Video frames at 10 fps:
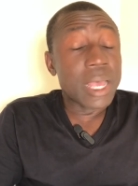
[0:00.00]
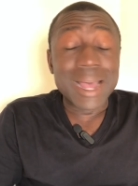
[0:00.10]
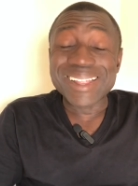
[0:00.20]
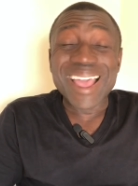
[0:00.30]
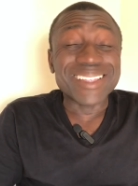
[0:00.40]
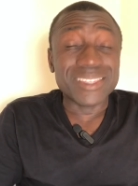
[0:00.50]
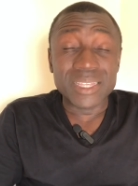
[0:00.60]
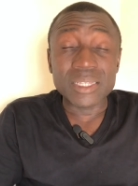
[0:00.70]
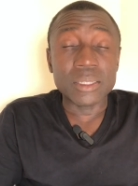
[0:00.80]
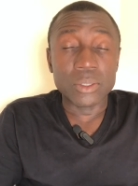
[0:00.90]
And I
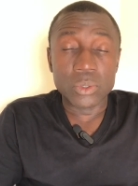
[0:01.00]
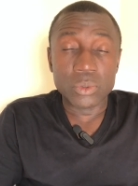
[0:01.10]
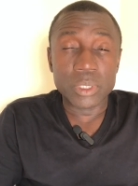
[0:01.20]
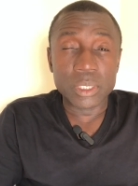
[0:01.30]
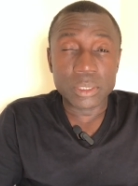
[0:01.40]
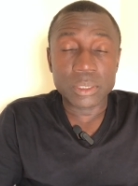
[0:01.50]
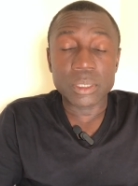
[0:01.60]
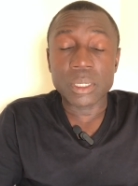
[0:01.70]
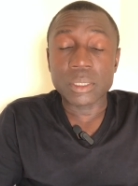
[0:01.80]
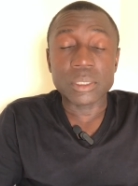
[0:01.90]
didn't know this
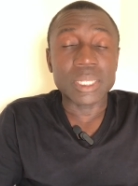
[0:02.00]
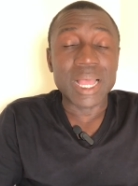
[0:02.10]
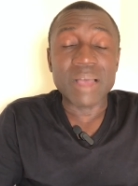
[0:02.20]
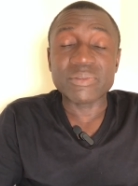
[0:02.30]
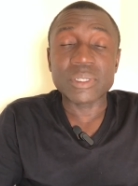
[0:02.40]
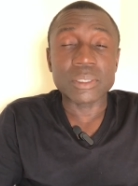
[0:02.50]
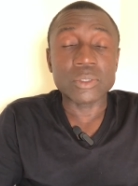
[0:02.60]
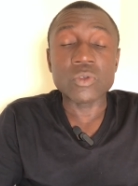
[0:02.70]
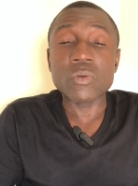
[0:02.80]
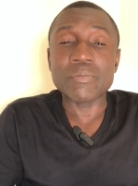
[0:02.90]
until after
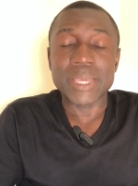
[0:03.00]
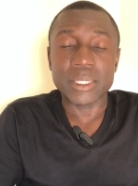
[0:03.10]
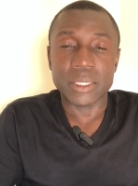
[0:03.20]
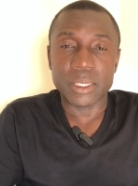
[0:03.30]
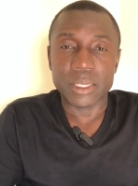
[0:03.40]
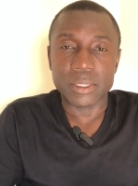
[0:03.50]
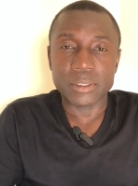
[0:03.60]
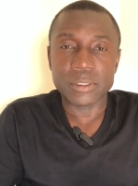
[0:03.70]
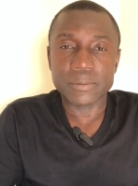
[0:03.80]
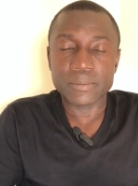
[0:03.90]
so many
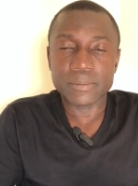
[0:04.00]
years.